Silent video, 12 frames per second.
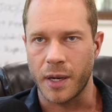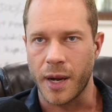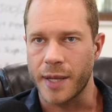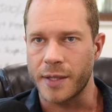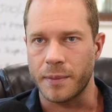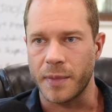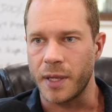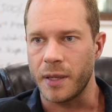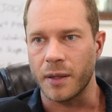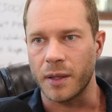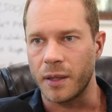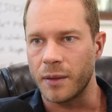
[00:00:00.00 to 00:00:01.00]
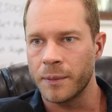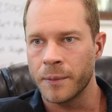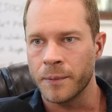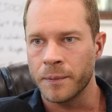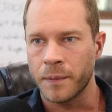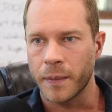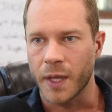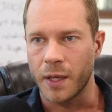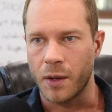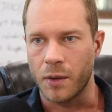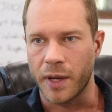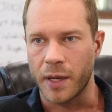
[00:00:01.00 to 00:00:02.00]
ads immediately. You
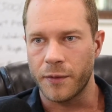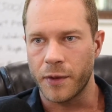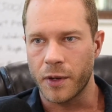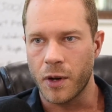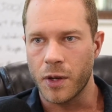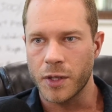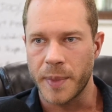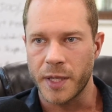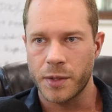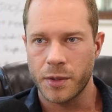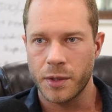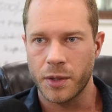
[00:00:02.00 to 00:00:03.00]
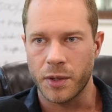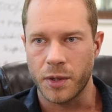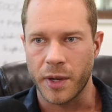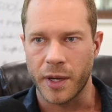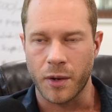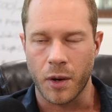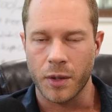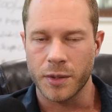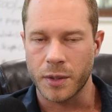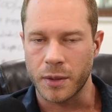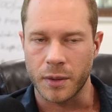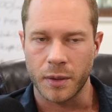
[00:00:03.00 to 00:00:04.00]
know, get in front of calls, make sure your your like calls
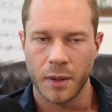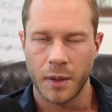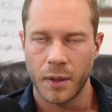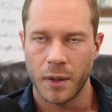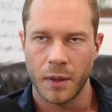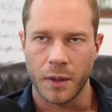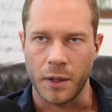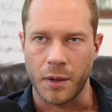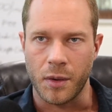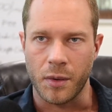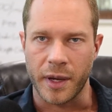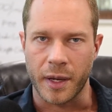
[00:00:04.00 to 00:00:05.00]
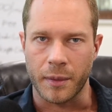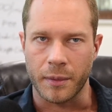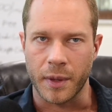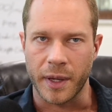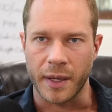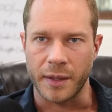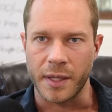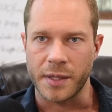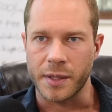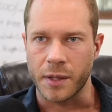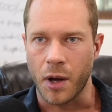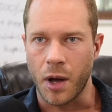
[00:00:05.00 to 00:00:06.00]
are, you know, like a like a
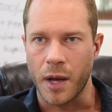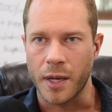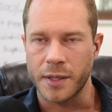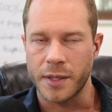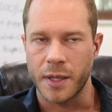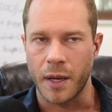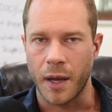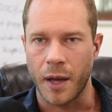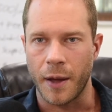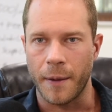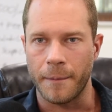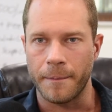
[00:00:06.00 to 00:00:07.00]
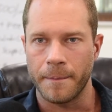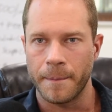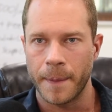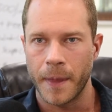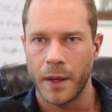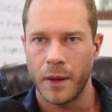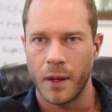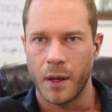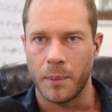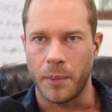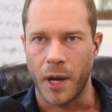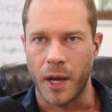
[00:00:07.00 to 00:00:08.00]
decent cost. Um,
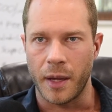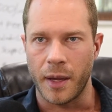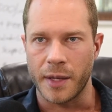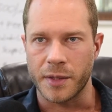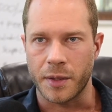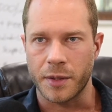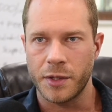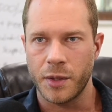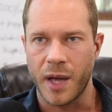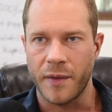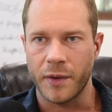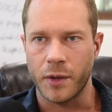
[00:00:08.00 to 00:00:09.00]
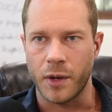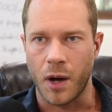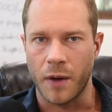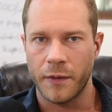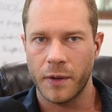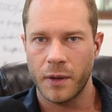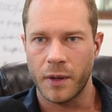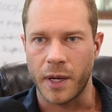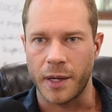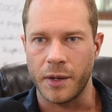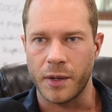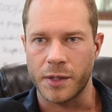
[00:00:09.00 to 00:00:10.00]
but as long as you have a good offer
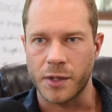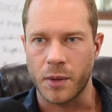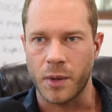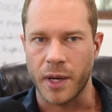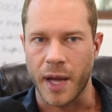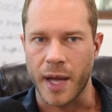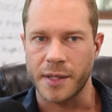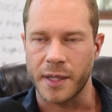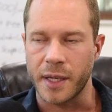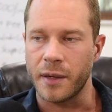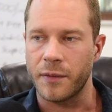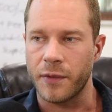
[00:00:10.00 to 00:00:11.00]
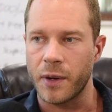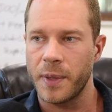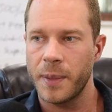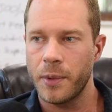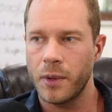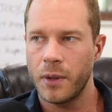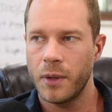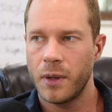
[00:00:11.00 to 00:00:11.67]
and you can start running ads and get in front of people,